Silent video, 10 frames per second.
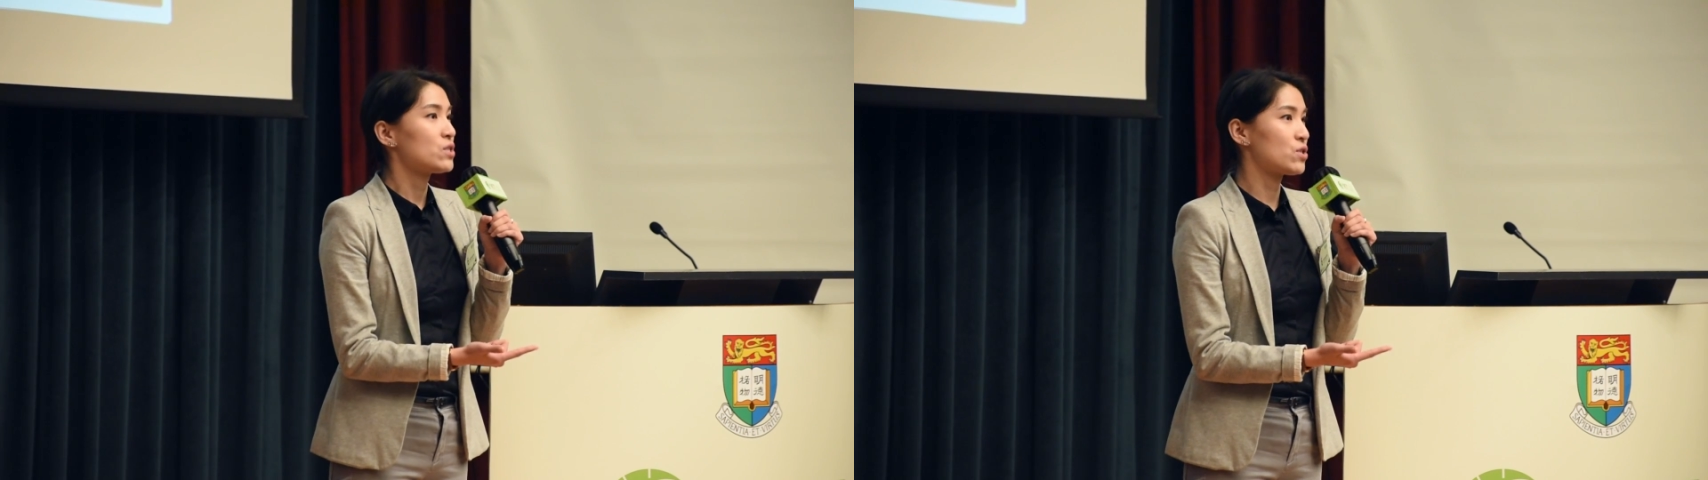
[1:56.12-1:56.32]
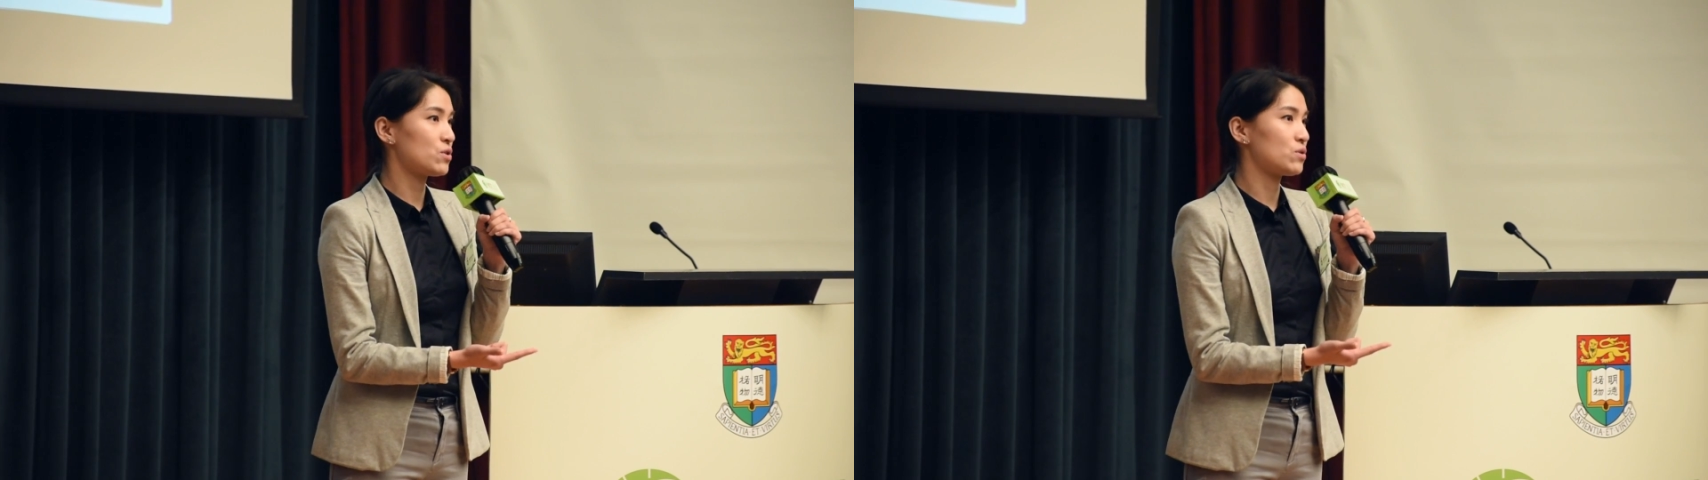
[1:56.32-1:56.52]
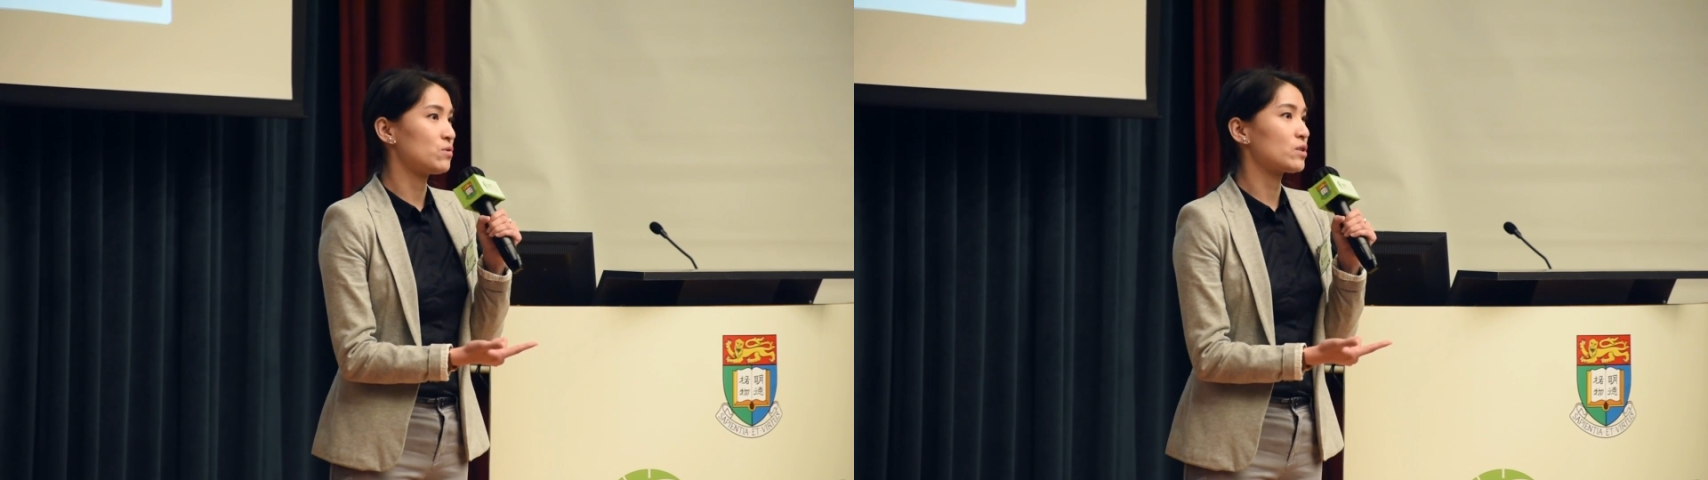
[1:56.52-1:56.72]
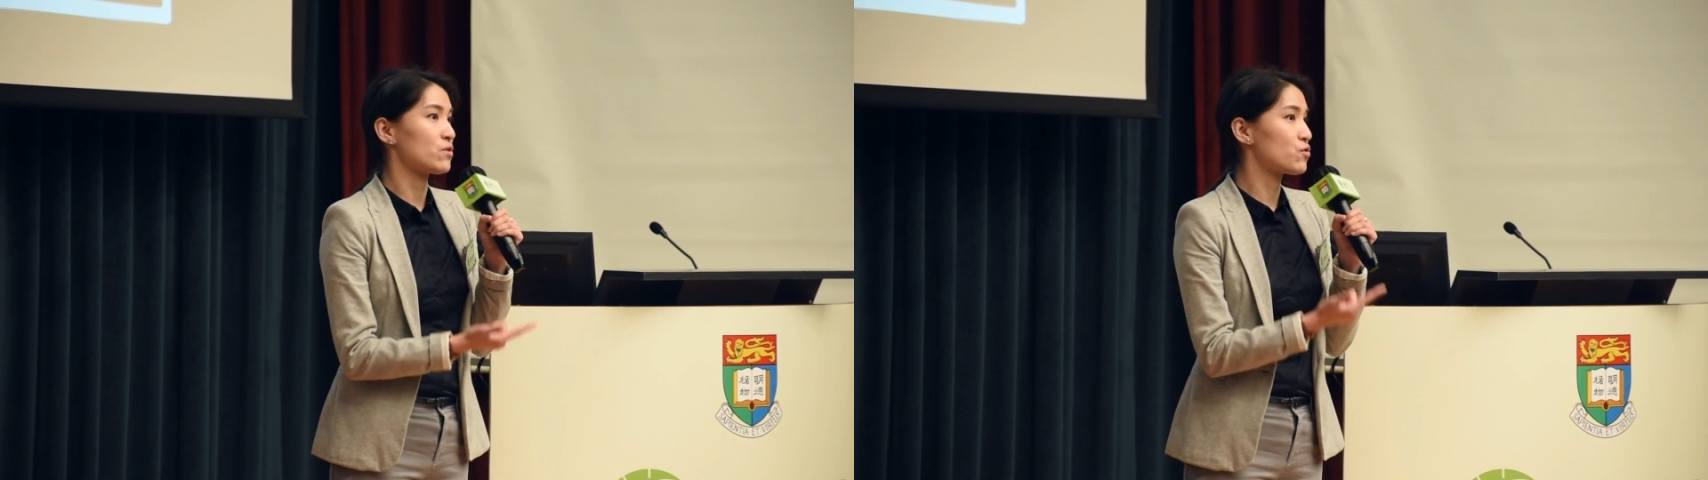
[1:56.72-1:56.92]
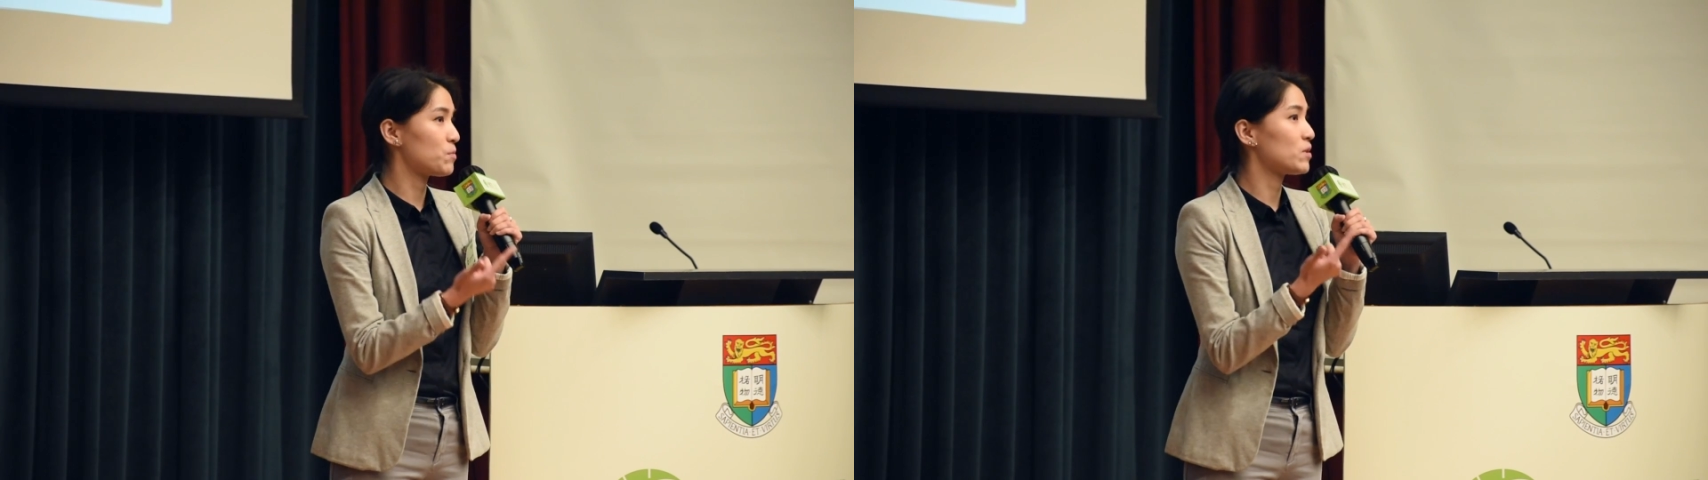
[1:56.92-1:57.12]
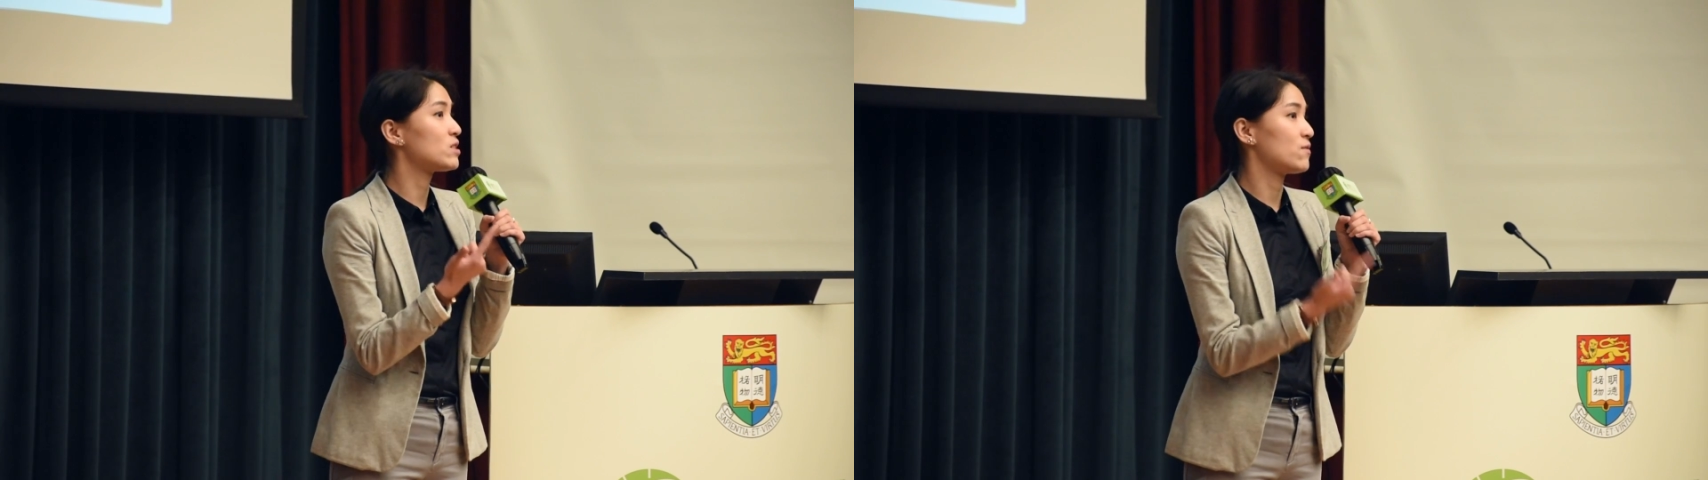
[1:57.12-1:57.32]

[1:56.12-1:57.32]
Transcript: to contribute